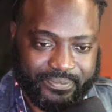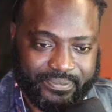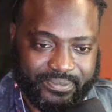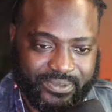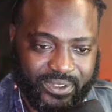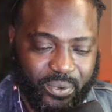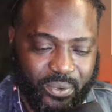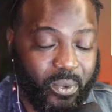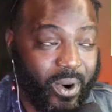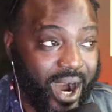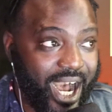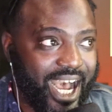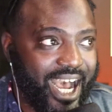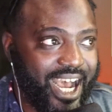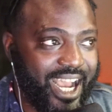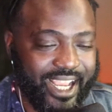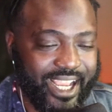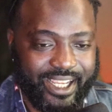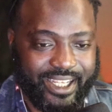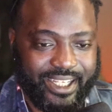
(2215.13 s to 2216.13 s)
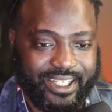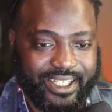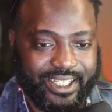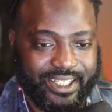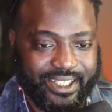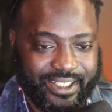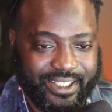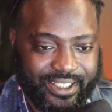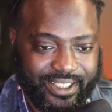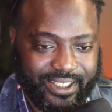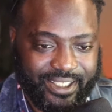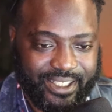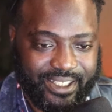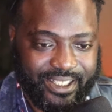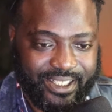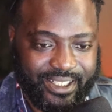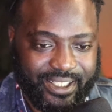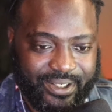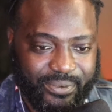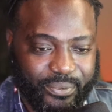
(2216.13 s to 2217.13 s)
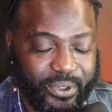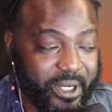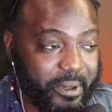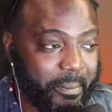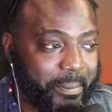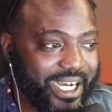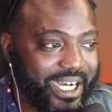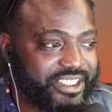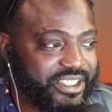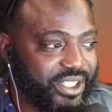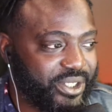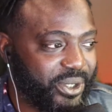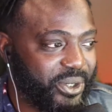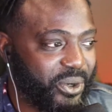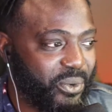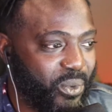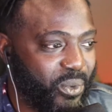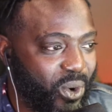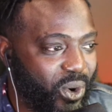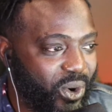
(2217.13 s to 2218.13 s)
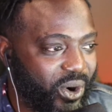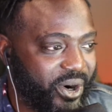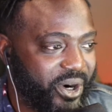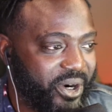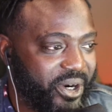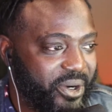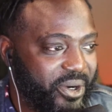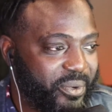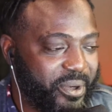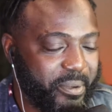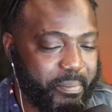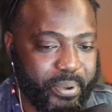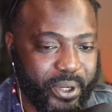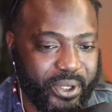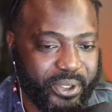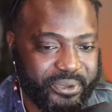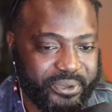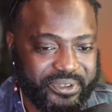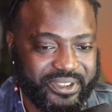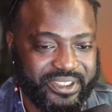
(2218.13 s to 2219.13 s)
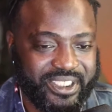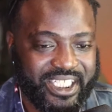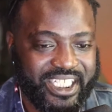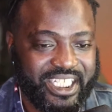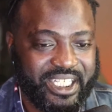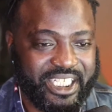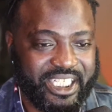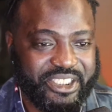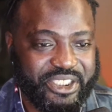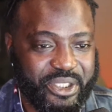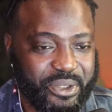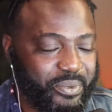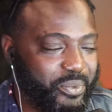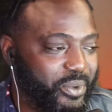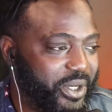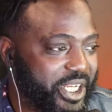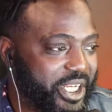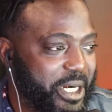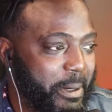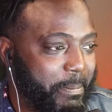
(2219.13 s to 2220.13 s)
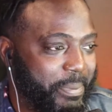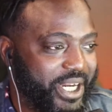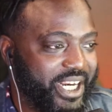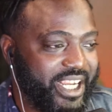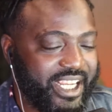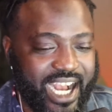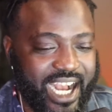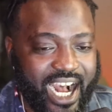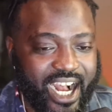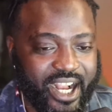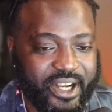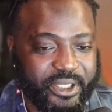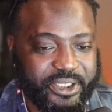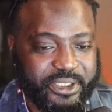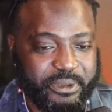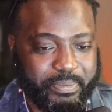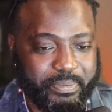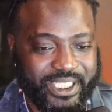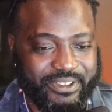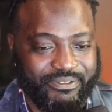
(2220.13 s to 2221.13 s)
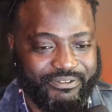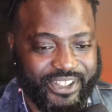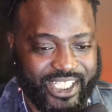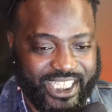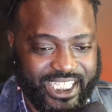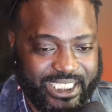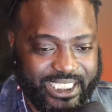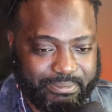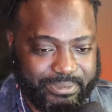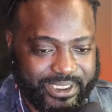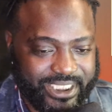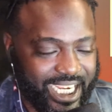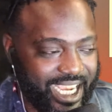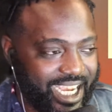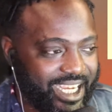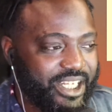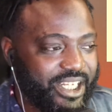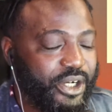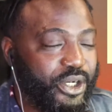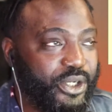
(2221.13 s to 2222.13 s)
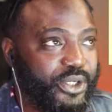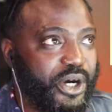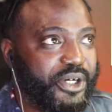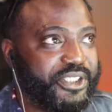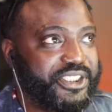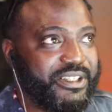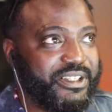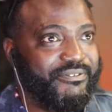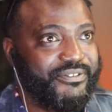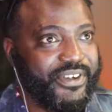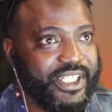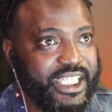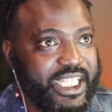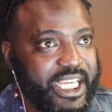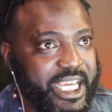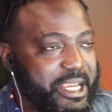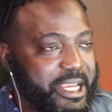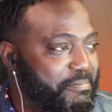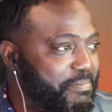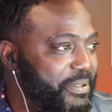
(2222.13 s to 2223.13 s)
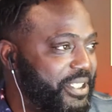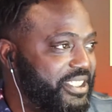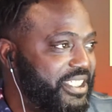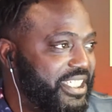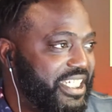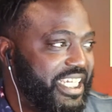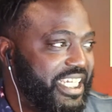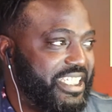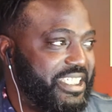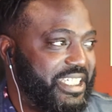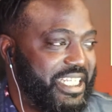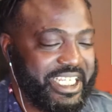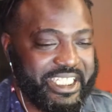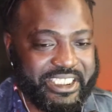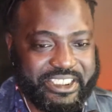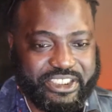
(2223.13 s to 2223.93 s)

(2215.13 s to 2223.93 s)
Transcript: Why? We're about to go to war with Putin, and we're gonna put a guy who spends who goes to Philippe and